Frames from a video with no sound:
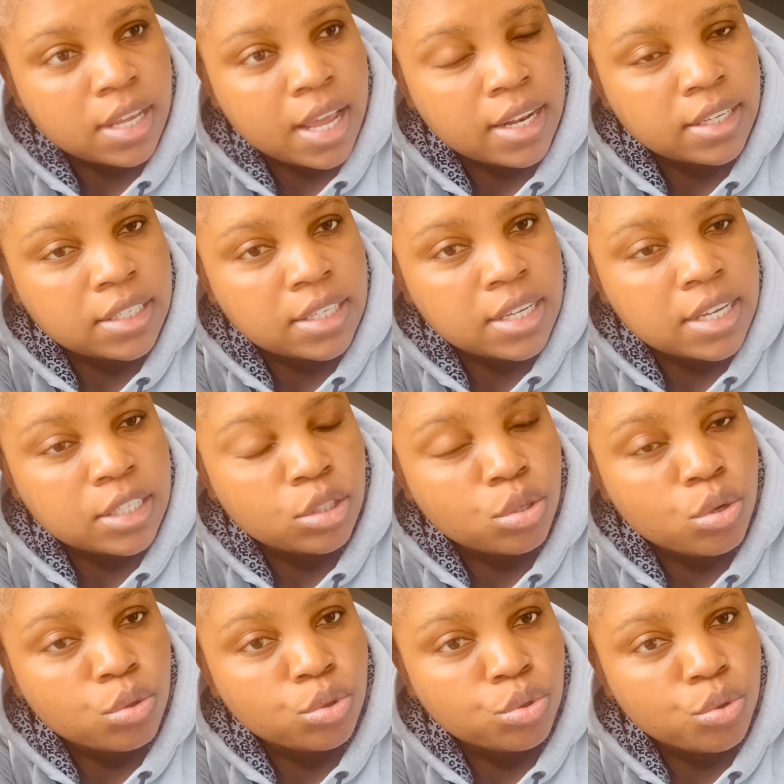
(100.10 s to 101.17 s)
And He is
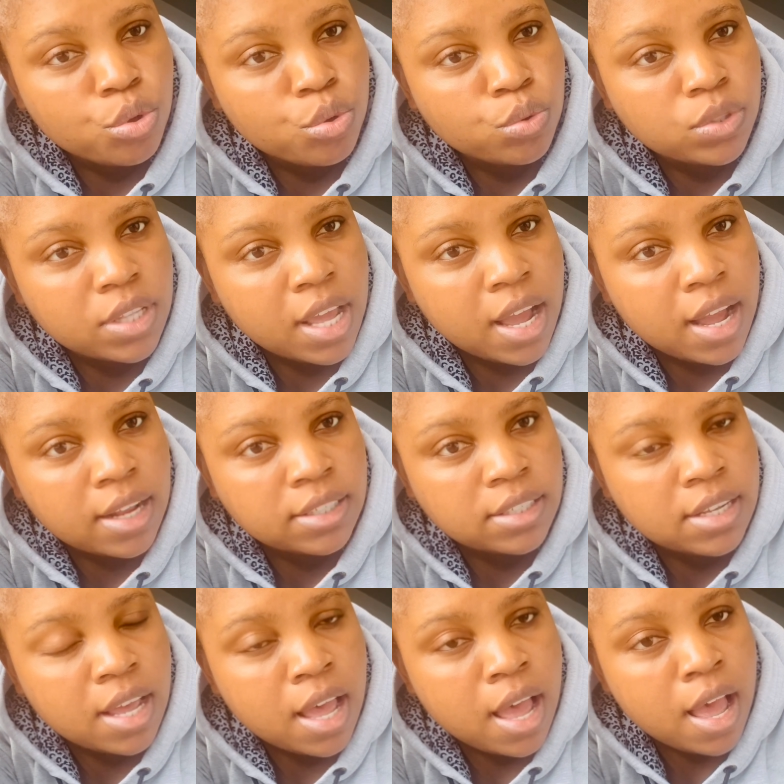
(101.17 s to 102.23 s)
close to those their heart
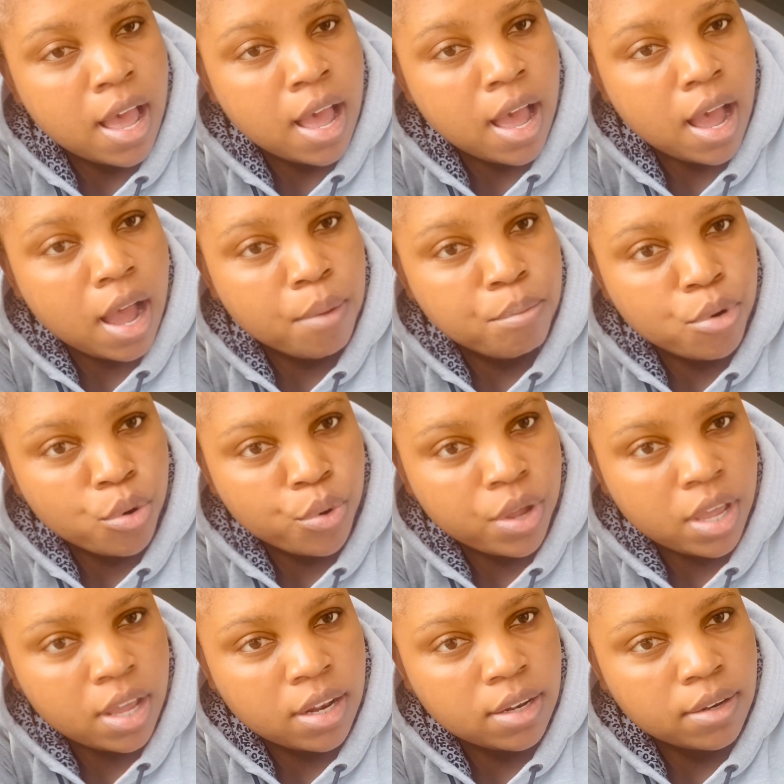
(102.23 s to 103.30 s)
are
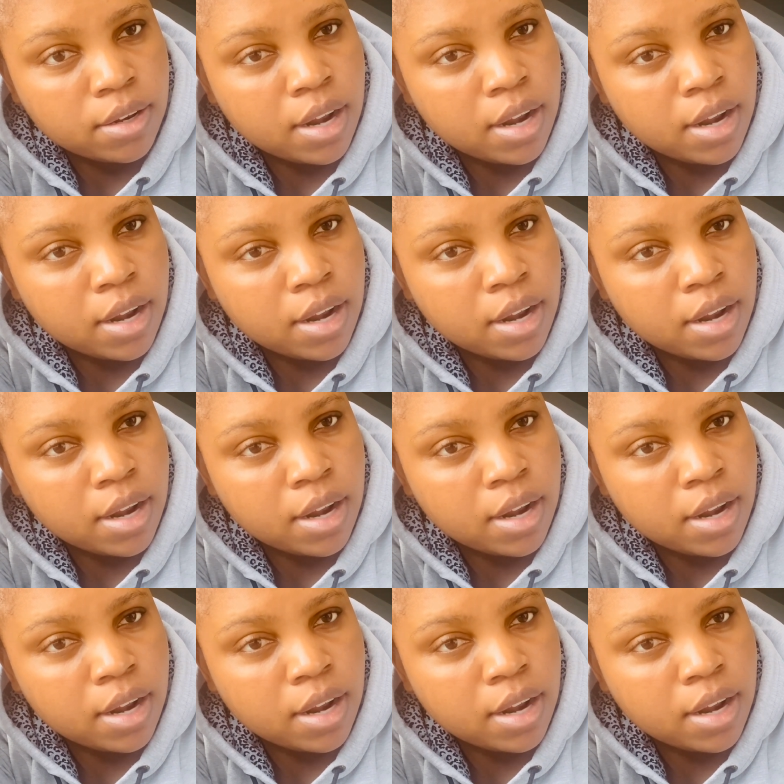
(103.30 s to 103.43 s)
broken.